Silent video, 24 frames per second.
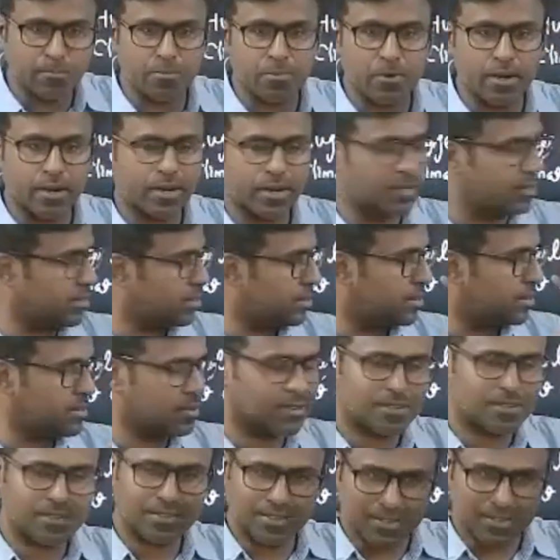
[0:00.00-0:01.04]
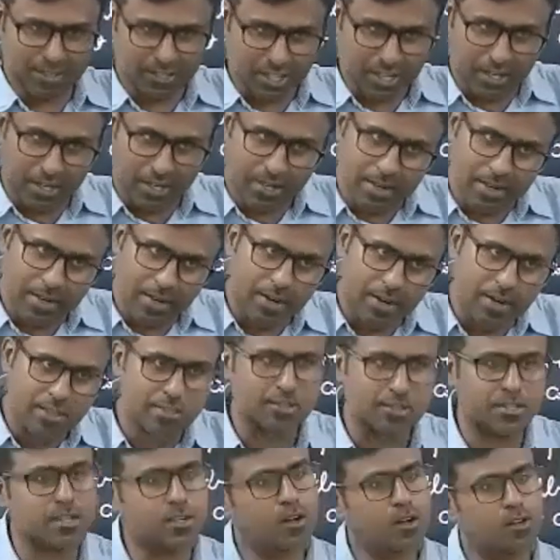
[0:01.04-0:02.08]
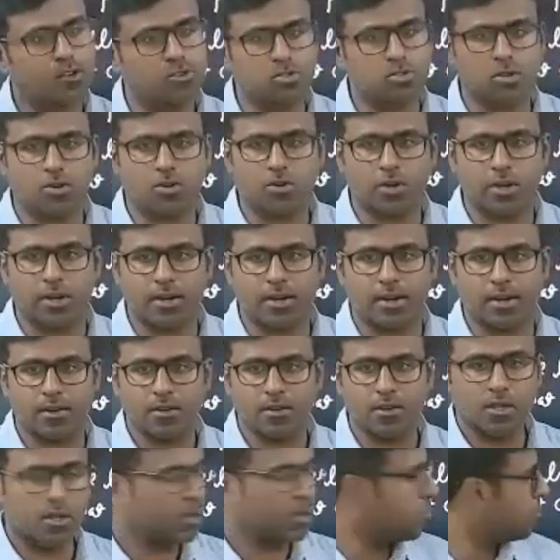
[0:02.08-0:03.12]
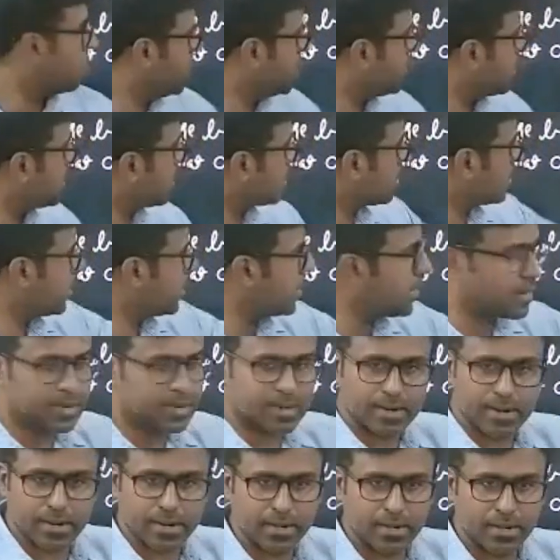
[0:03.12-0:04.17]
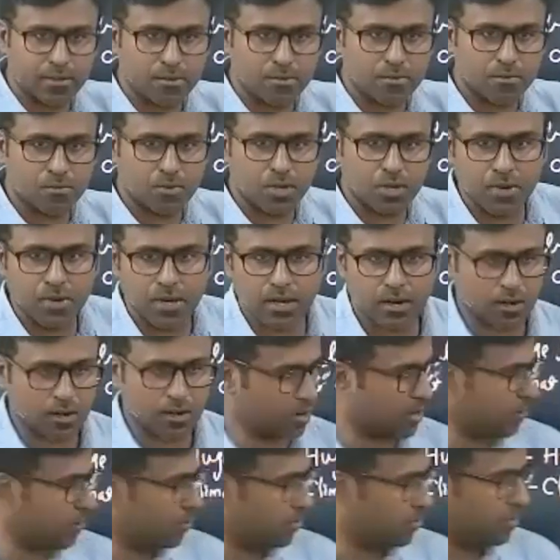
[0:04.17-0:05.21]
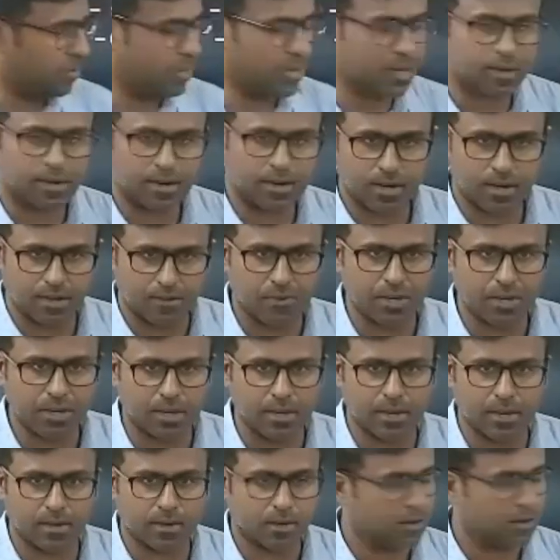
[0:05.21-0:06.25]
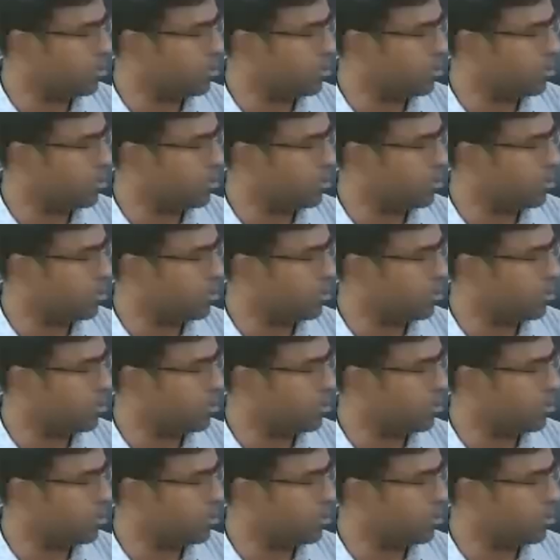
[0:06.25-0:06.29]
points, generalistic also you can write. We succeeded, right? We are living here.